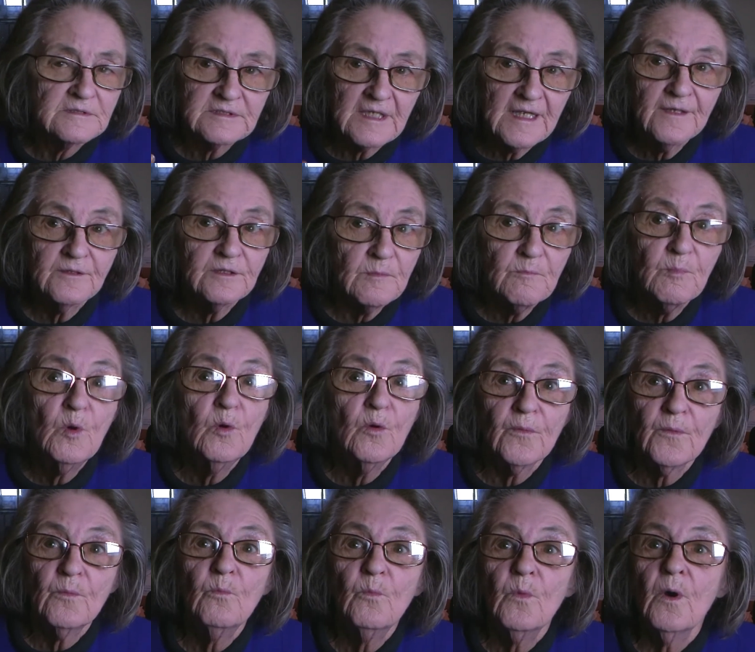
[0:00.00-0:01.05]
sounded more
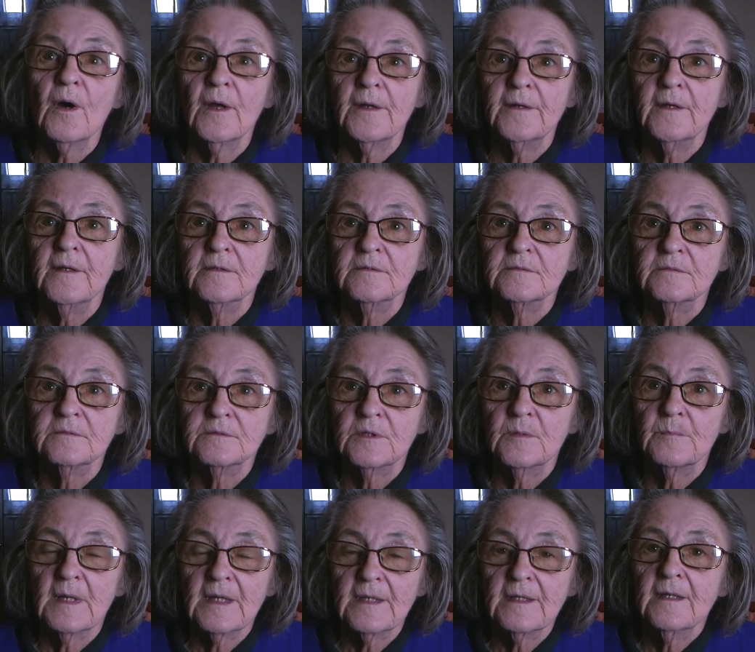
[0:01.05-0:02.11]
than one to
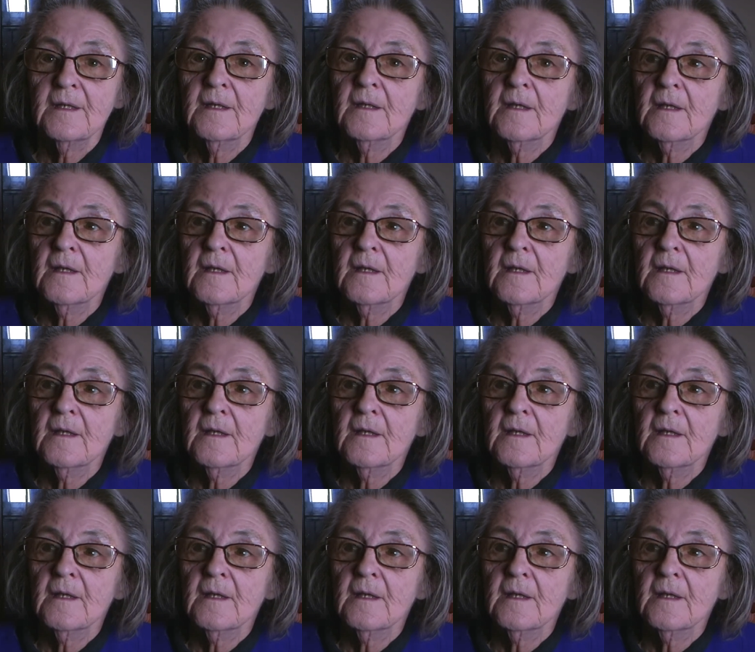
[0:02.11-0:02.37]
me.